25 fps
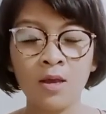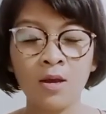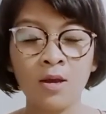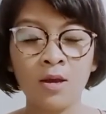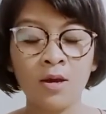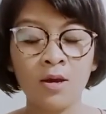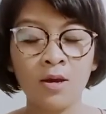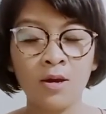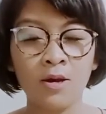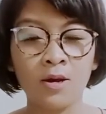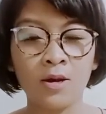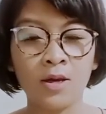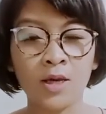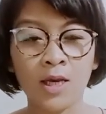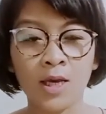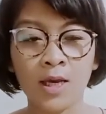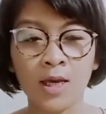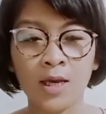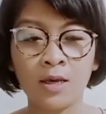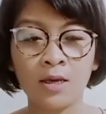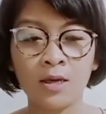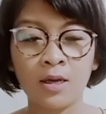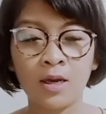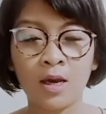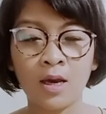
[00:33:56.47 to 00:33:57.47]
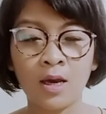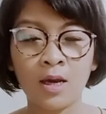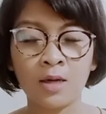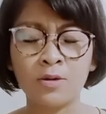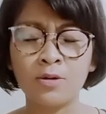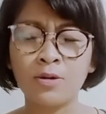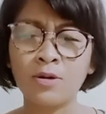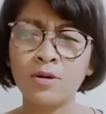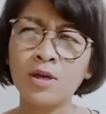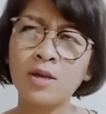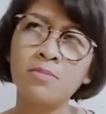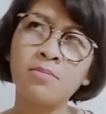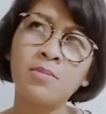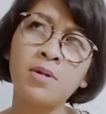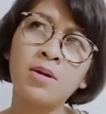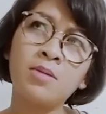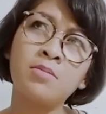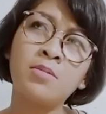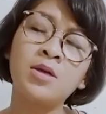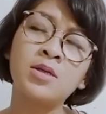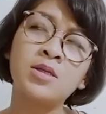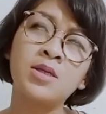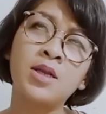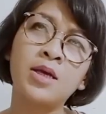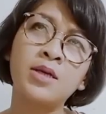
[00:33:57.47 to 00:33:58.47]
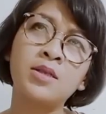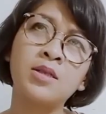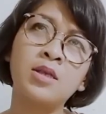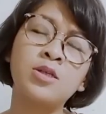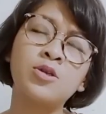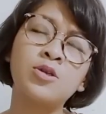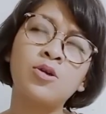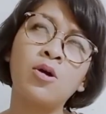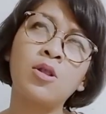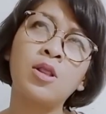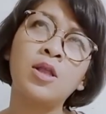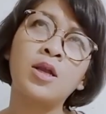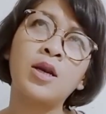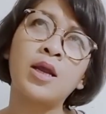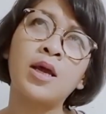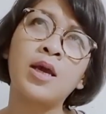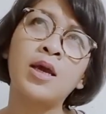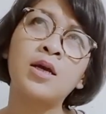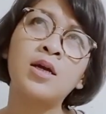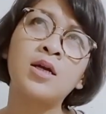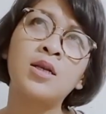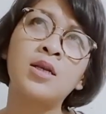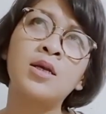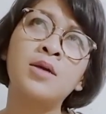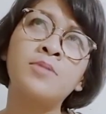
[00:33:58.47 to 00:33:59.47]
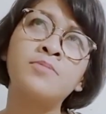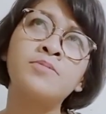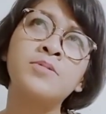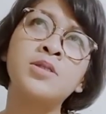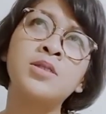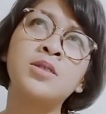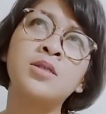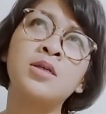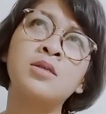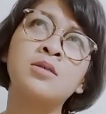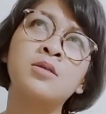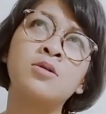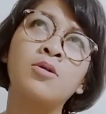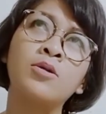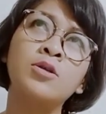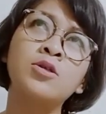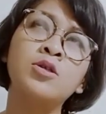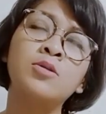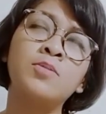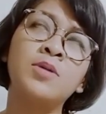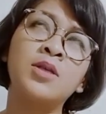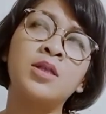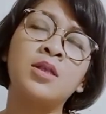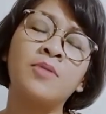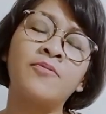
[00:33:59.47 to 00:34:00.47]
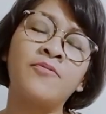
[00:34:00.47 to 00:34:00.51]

Okay, I don't remember. It's like the solar eclipse is going to be the